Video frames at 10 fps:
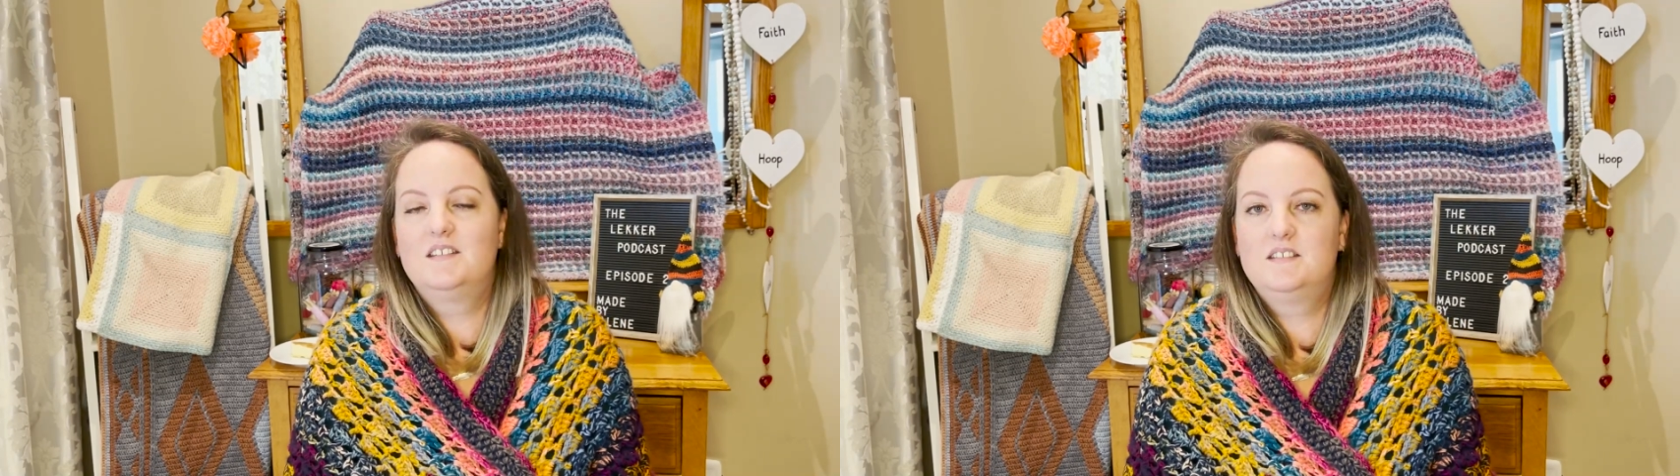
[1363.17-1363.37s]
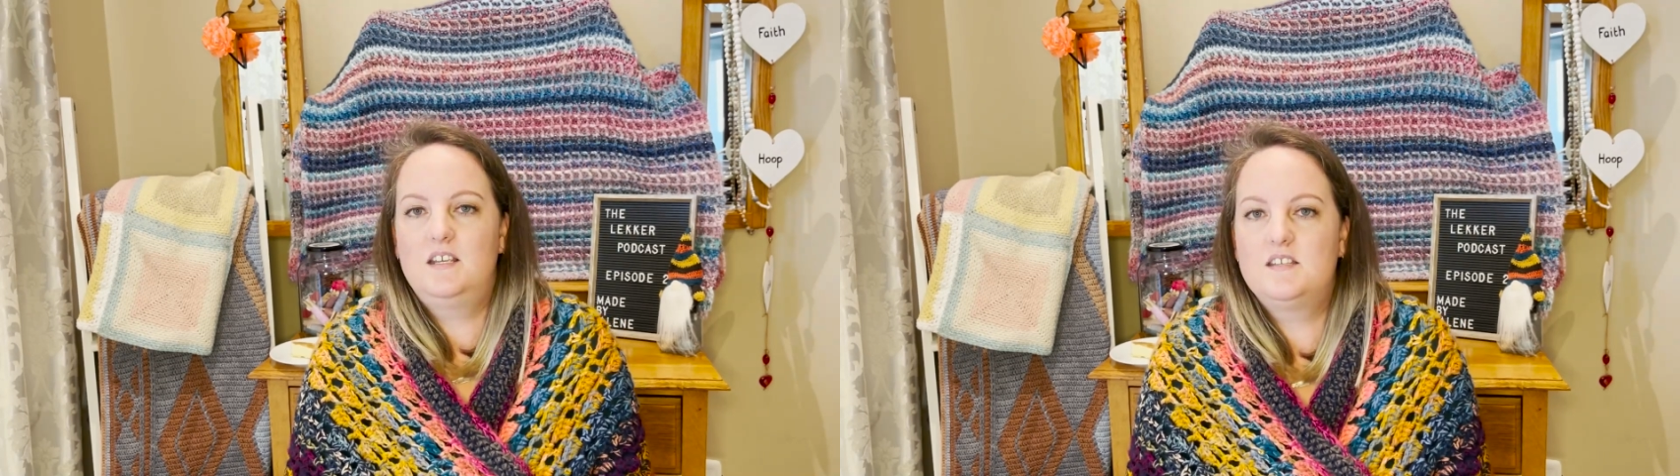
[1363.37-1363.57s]

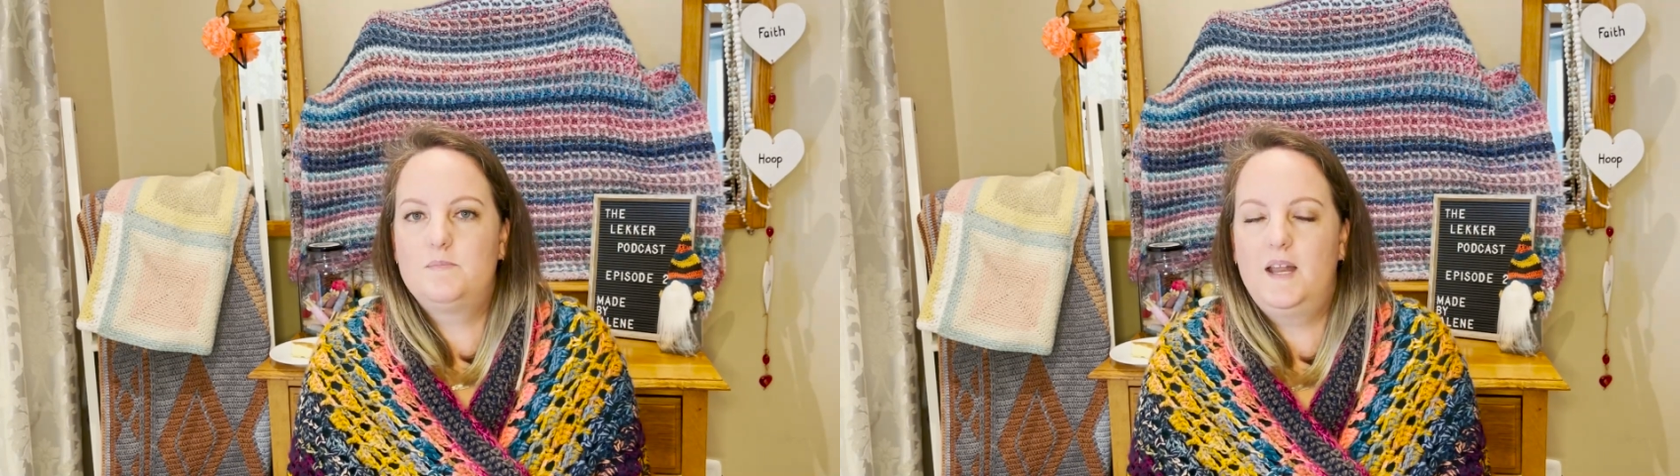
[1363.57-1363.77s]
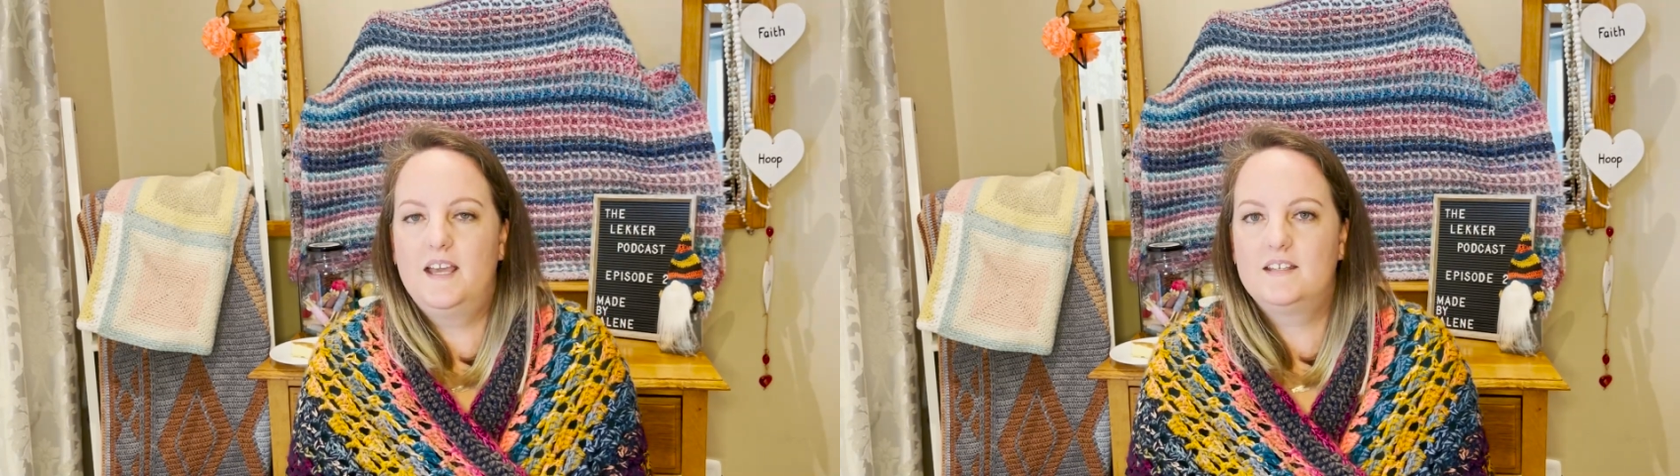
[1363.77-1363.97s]
test
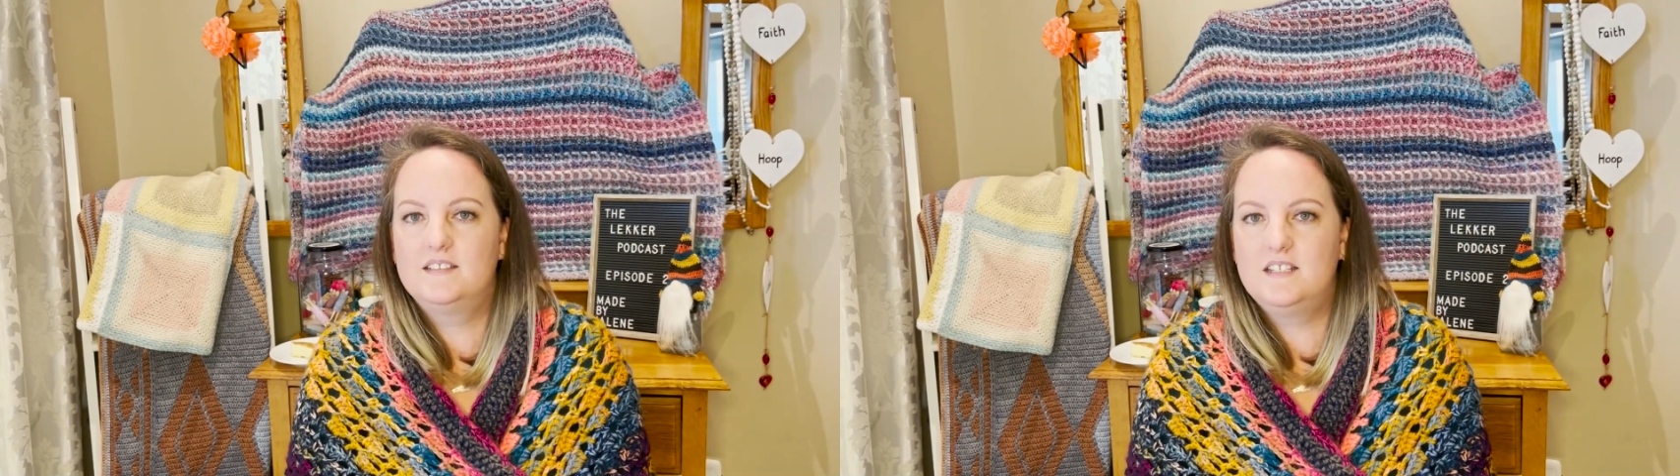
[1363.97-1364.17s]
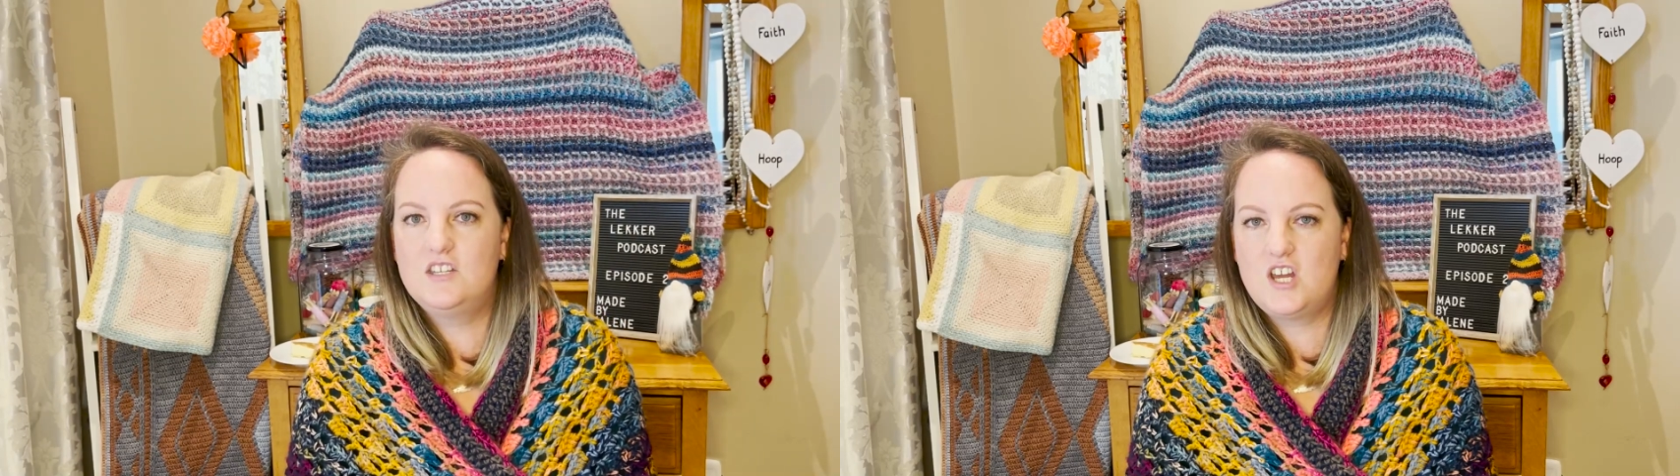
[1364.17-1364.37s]

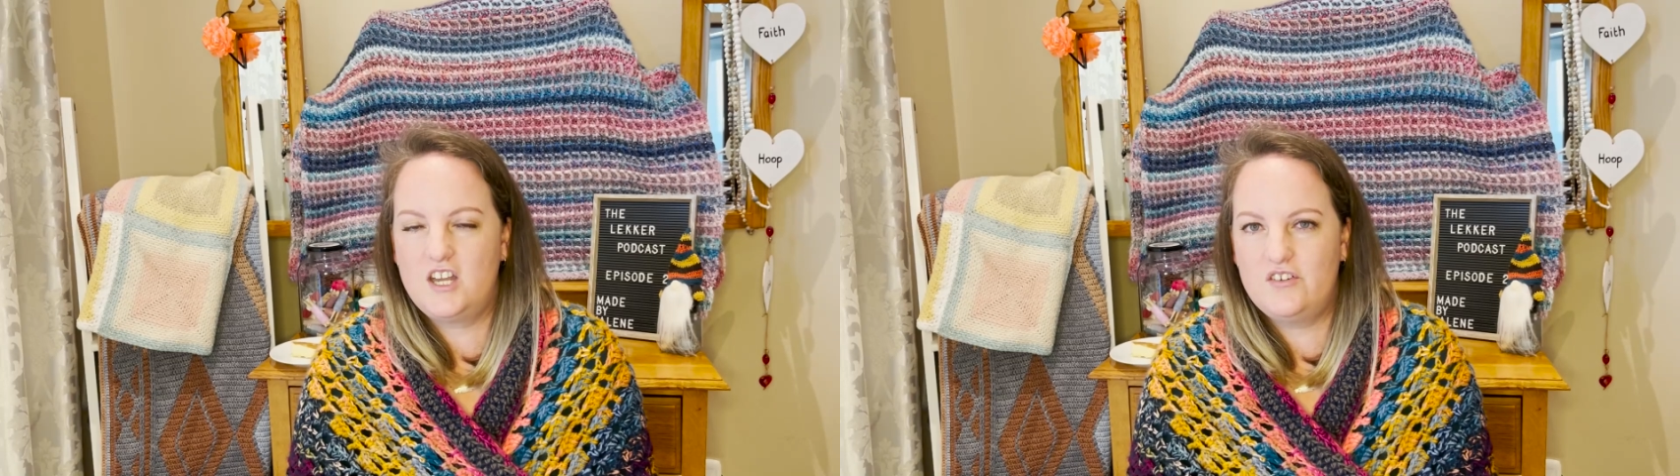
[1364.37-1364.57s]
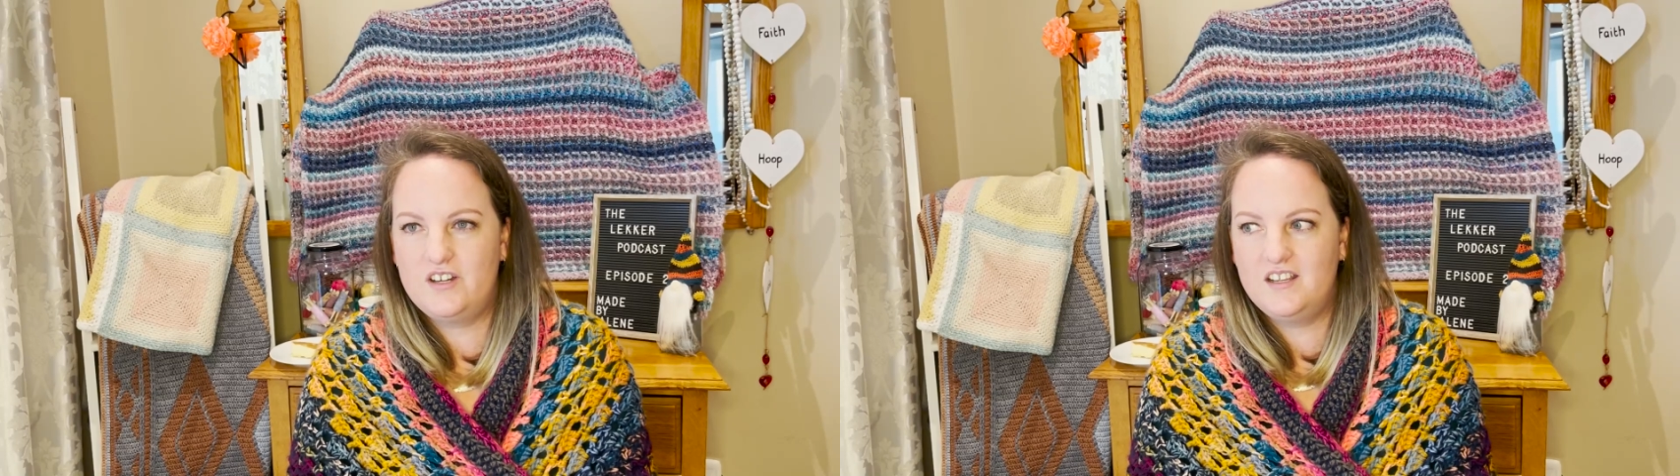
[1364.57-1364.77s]
blanket in
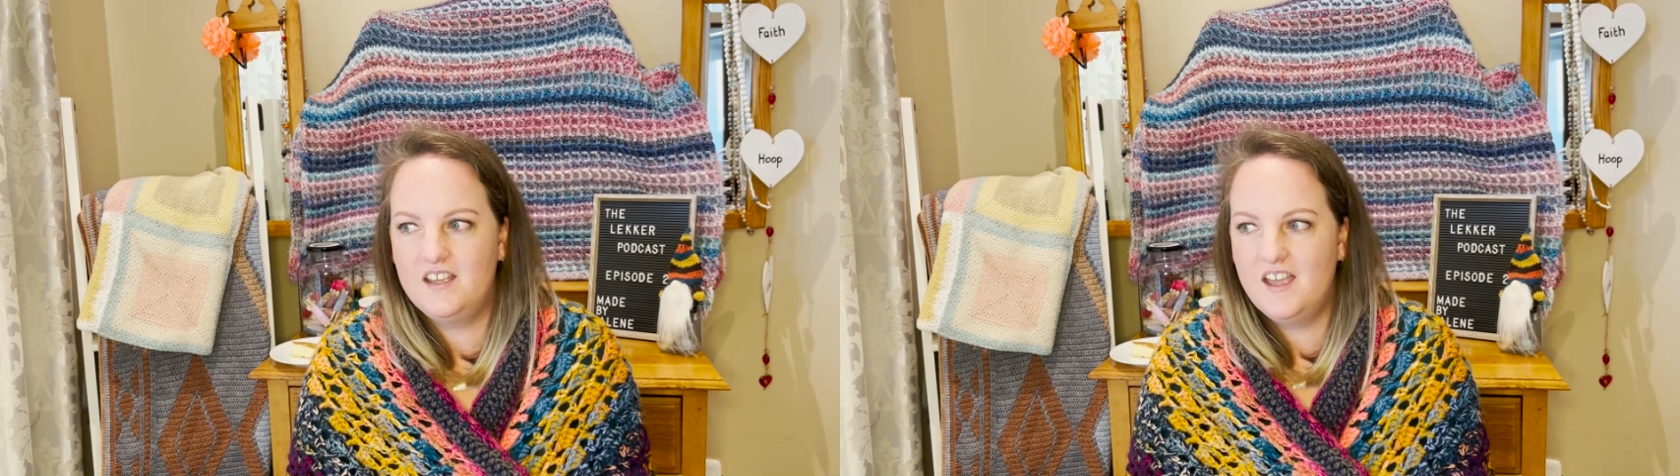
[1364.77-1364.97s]
January.